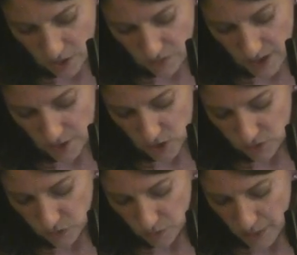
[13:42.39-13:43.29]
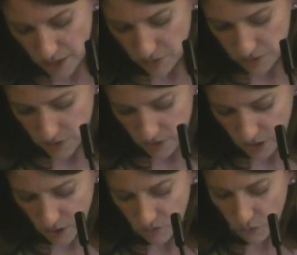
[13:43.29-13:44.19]
had her father's full mouth,
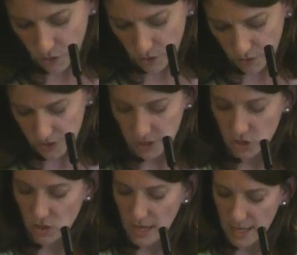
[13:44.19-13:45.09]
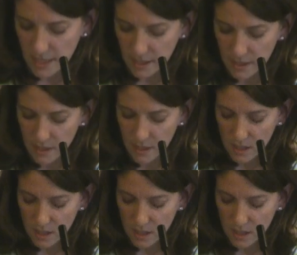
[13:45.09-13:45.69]
like her four year old sister Anna,